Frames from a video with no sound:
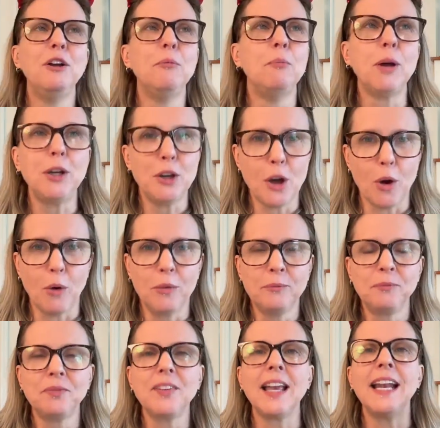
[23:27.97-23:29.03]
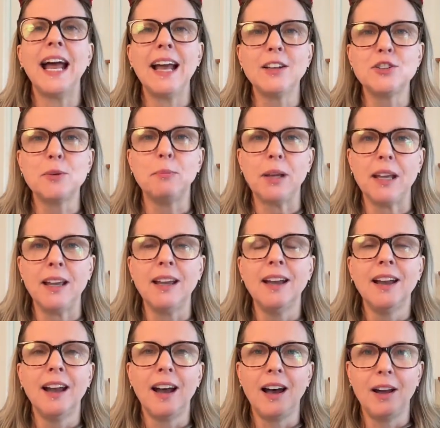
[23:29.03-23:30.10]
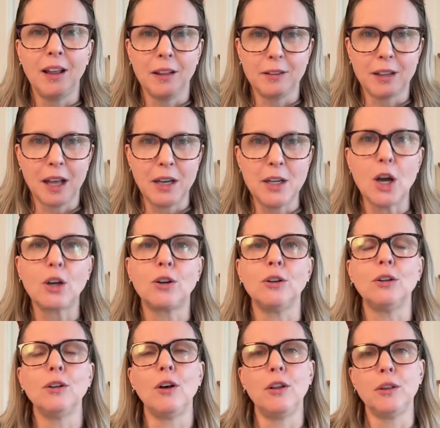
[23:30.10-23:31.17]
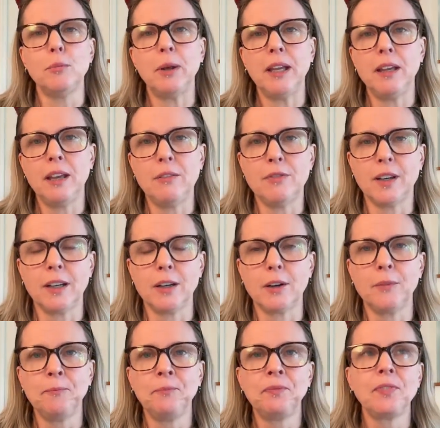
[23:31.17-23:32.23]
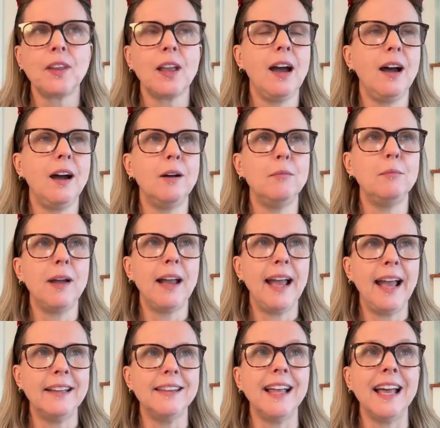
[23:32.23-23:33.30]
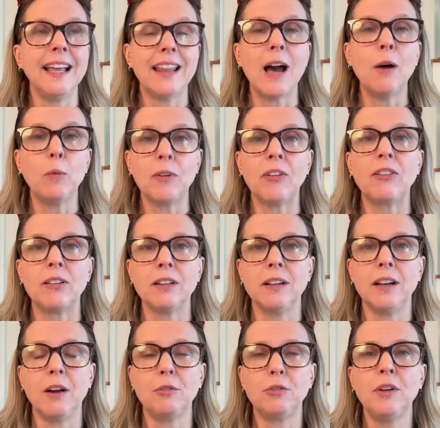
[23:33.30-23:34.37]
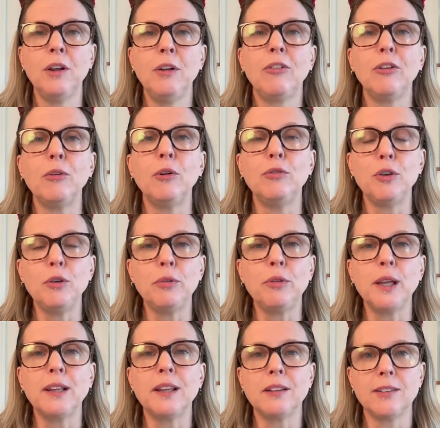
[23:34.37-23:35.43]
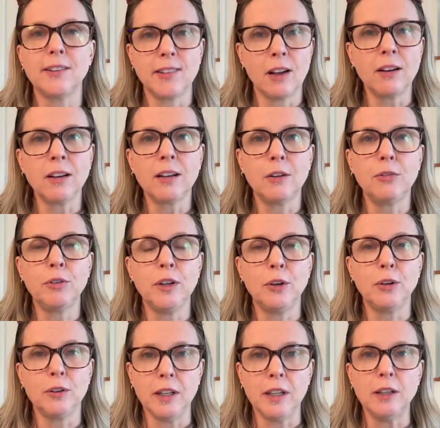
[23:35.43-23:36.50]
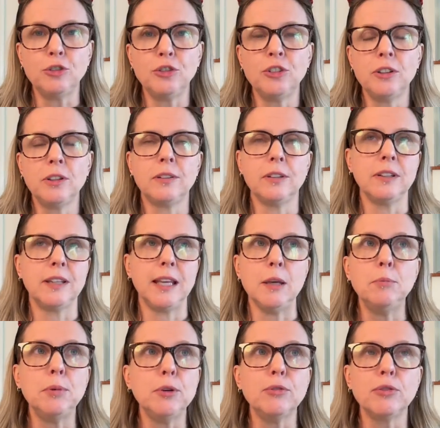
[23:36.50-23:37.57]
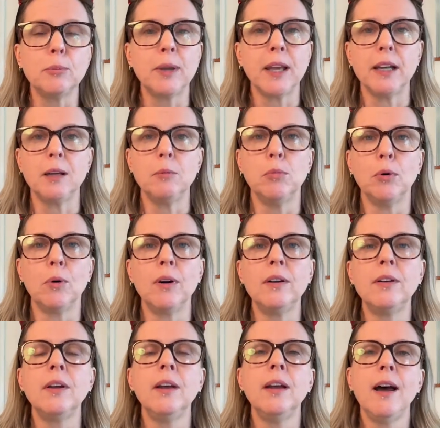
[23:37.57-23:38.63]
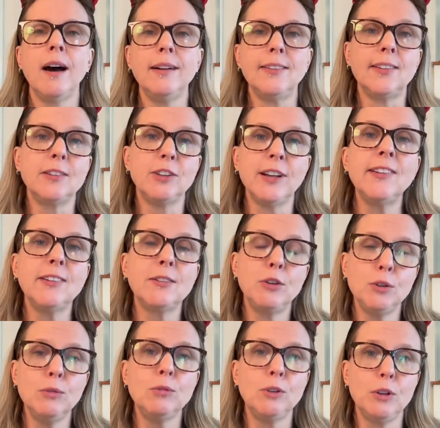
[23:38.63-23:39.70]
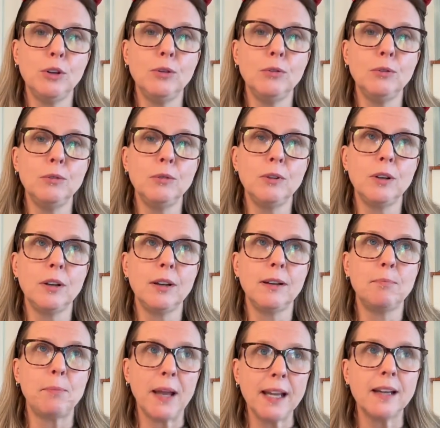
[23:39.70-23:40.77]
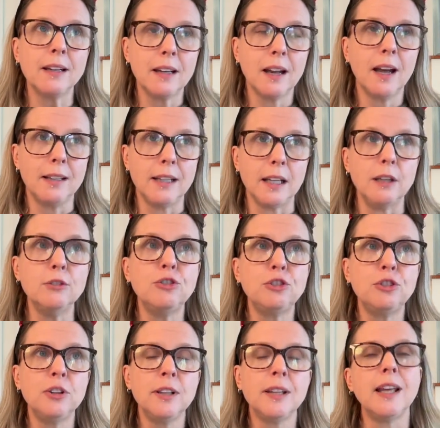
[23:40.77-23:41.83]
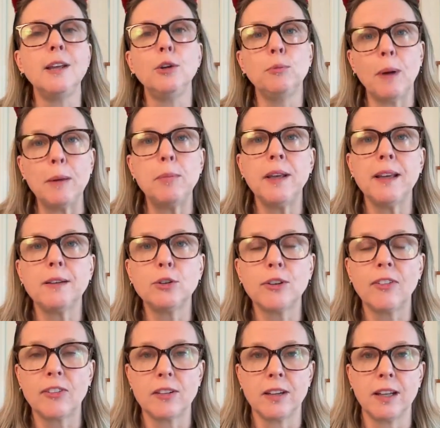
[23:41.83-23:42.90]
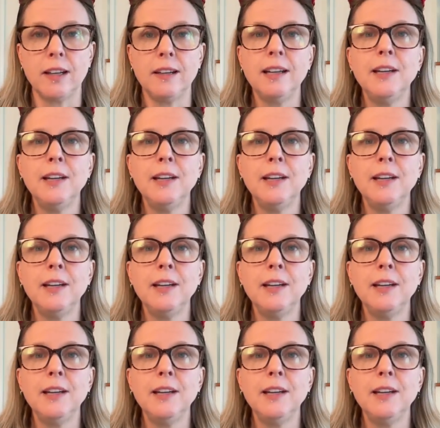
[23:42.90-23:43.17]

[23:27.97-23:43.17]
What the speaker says: But no, it had to be a knuckle on the pinky finger. Uh, and that was still enough. So if you think that there's not enough in your niche to keep you from getting bored, I suggest you pick a niche that you might be interested in